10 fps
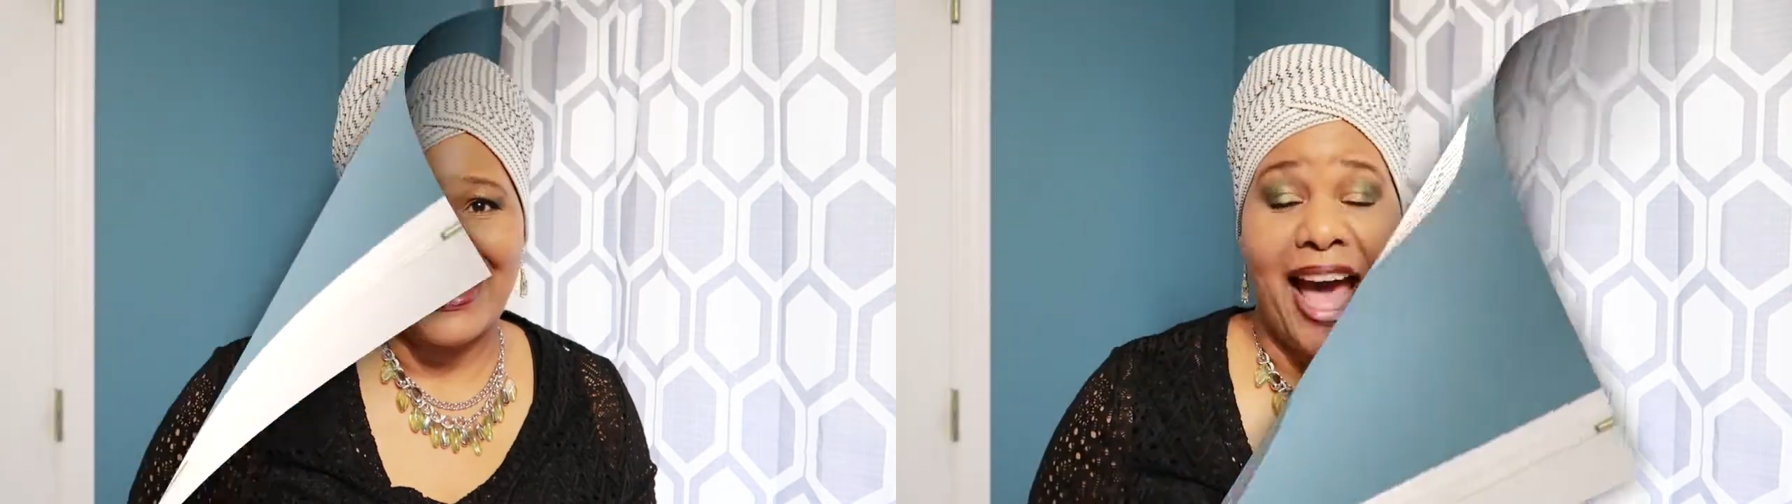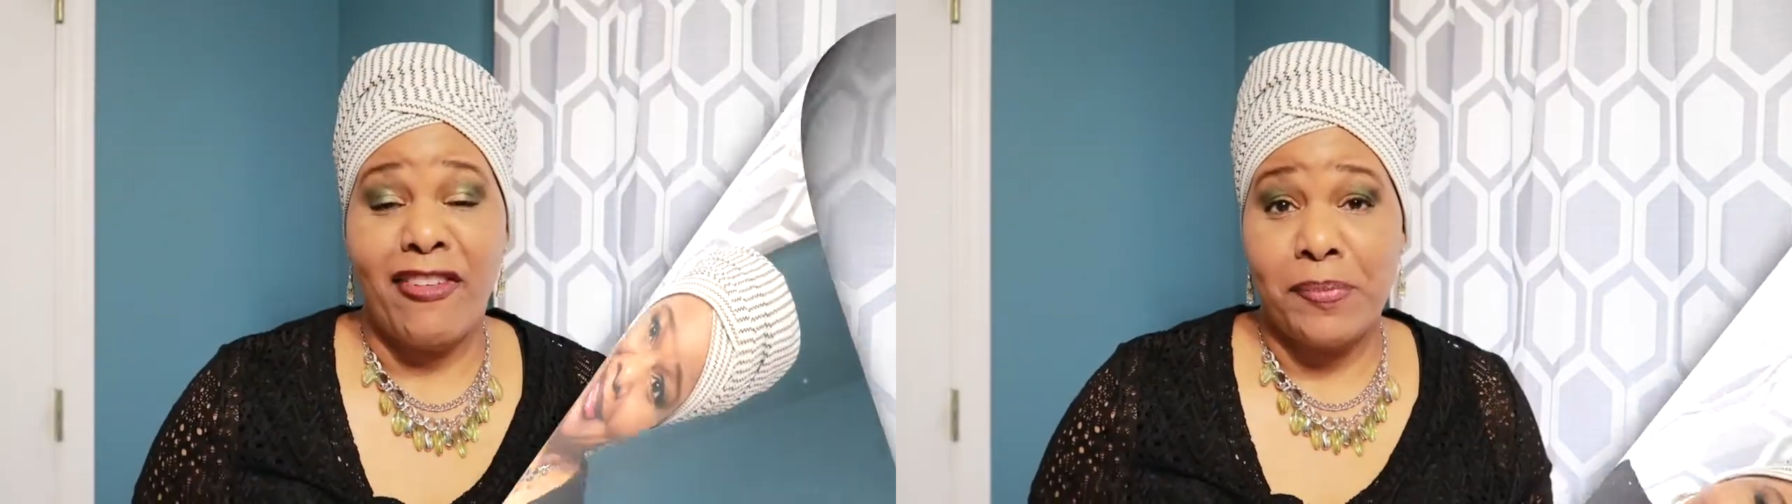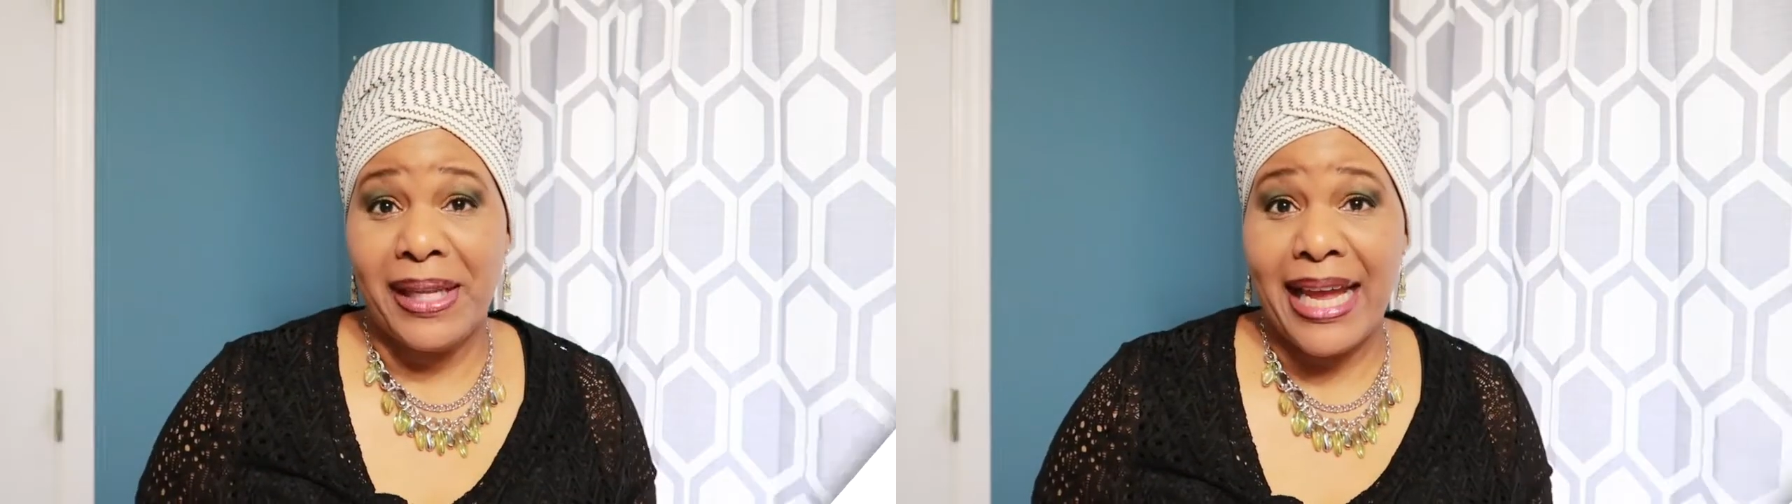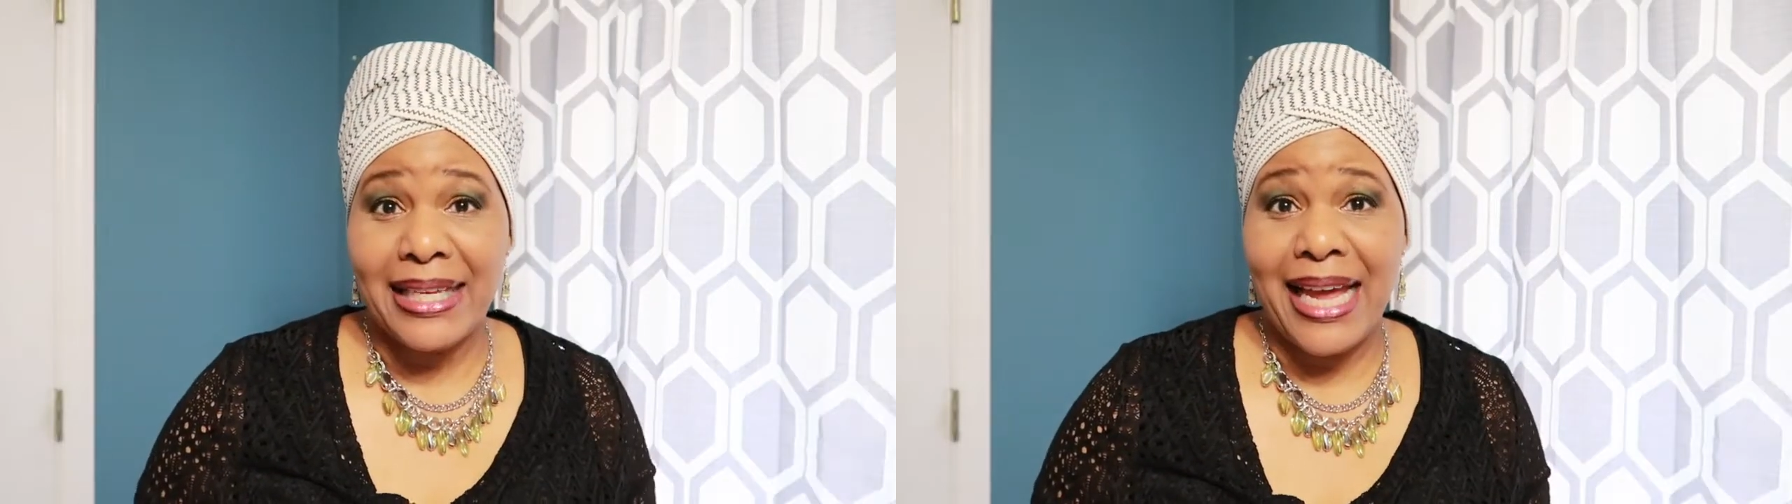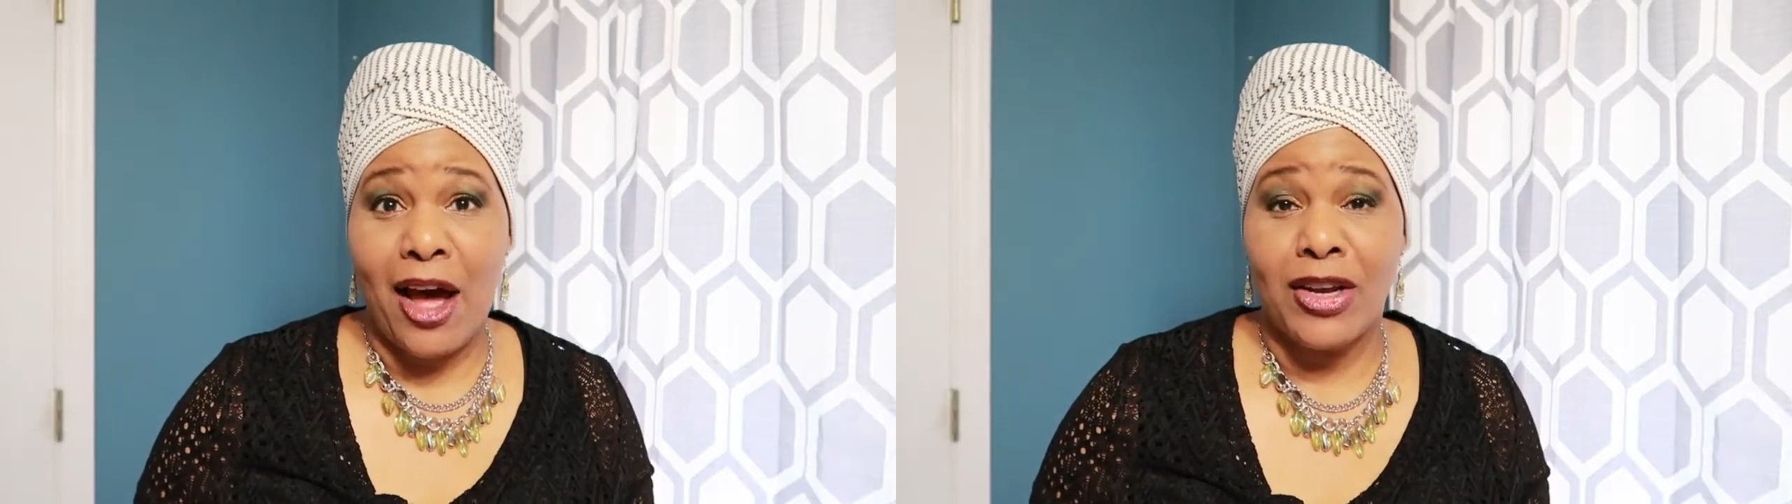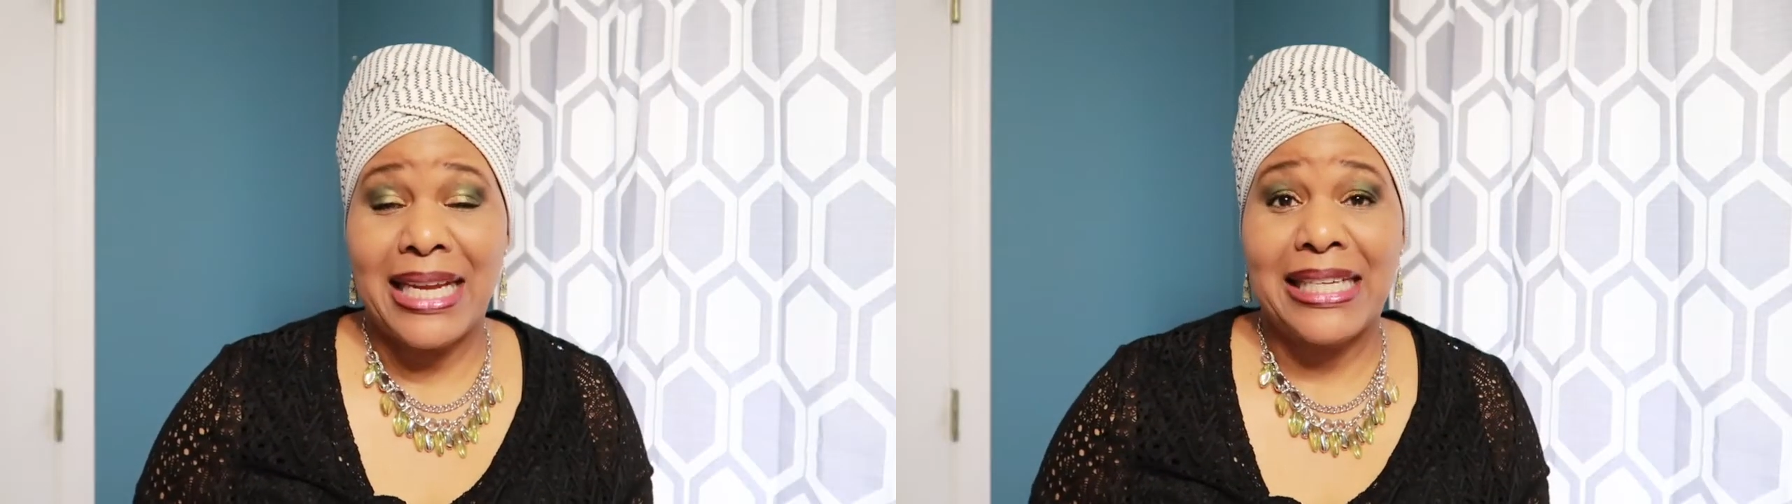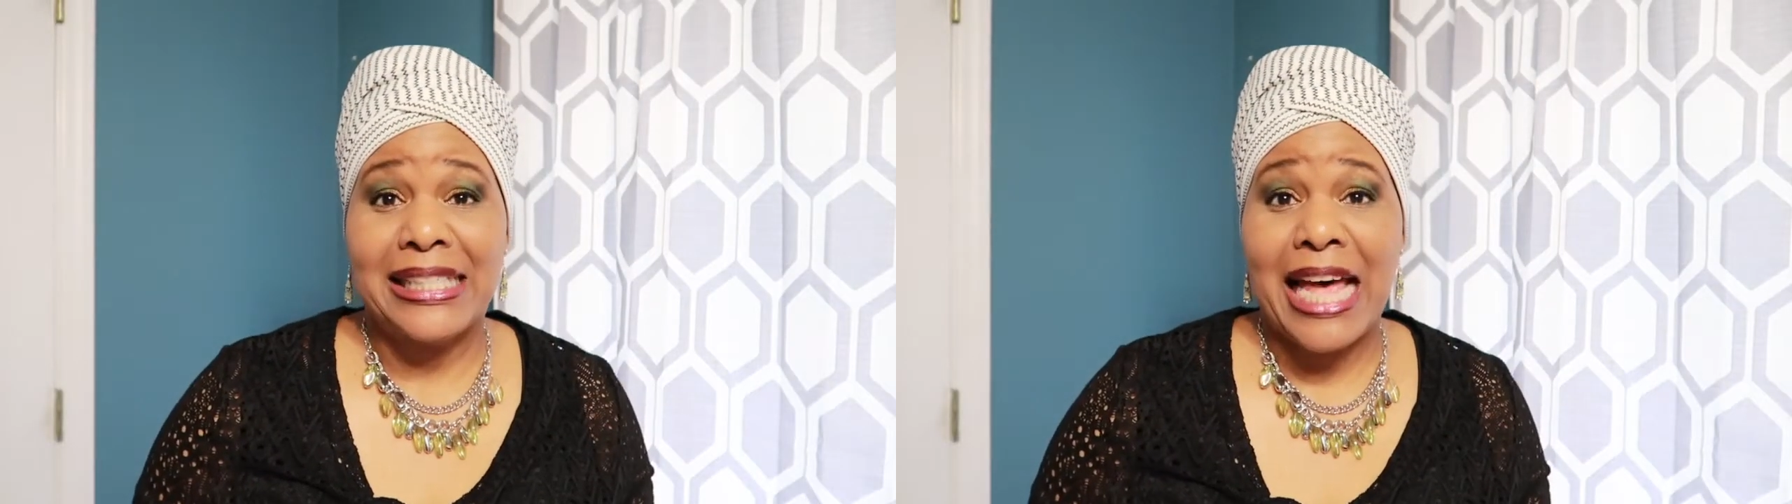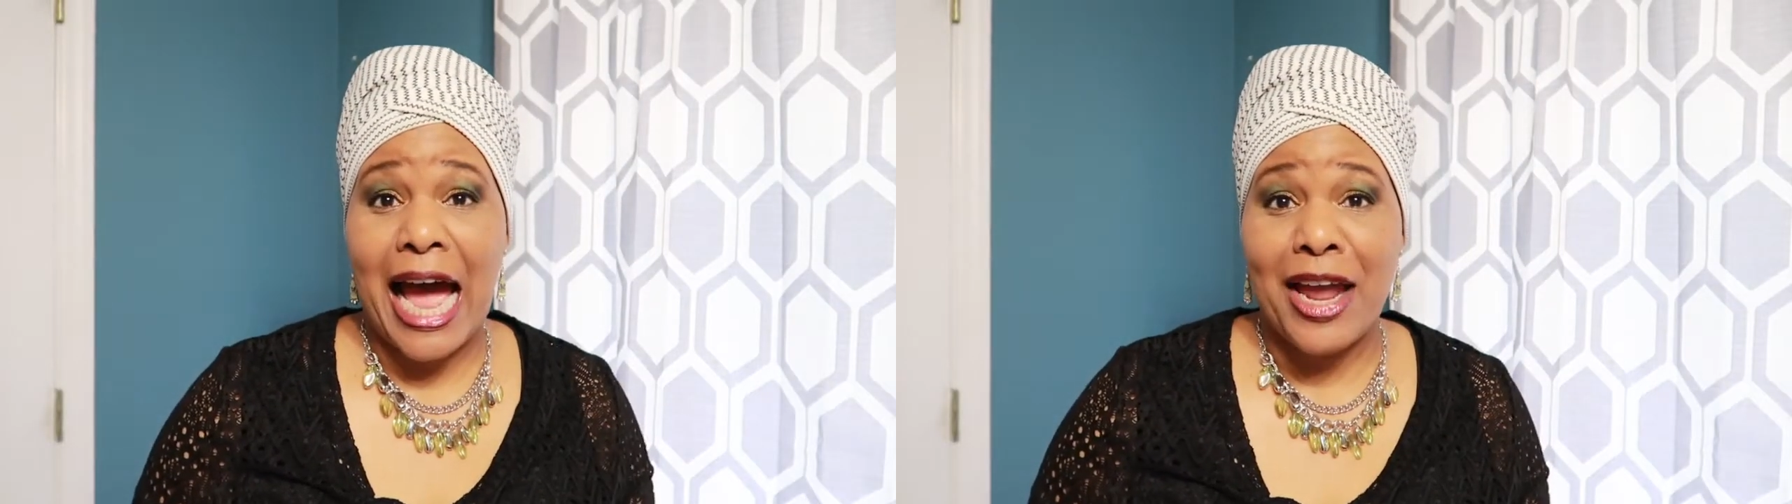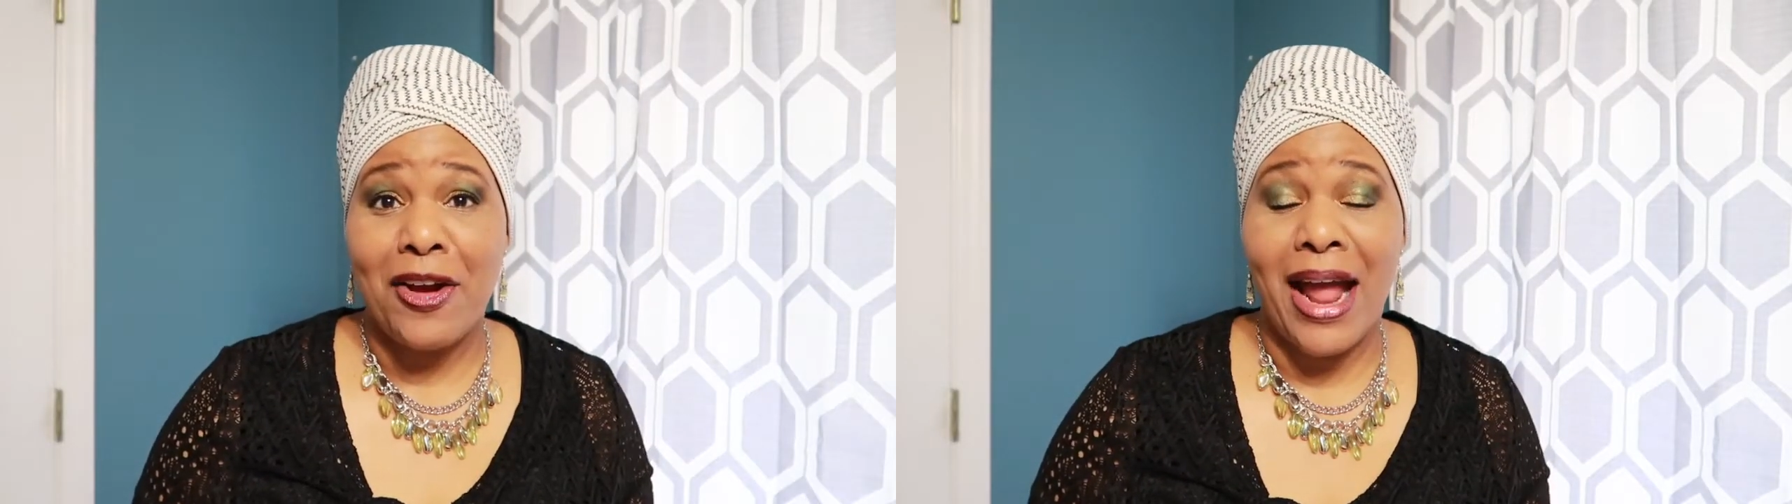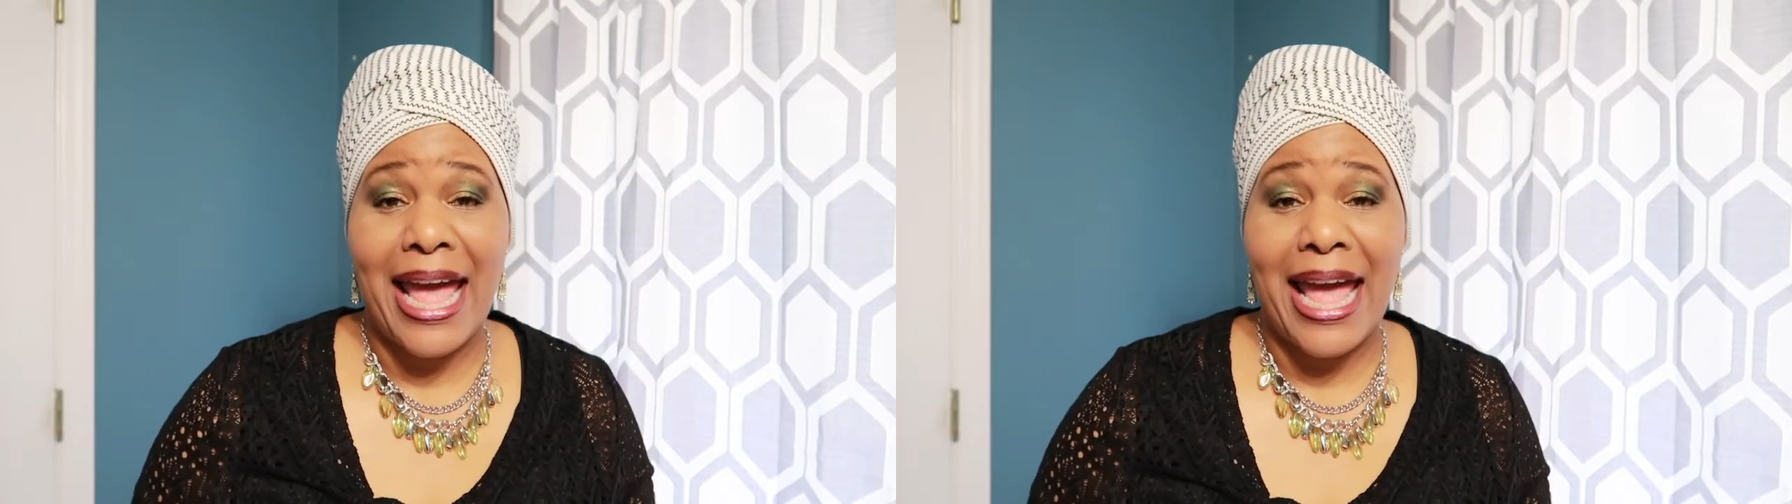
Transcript: I have planned out an entire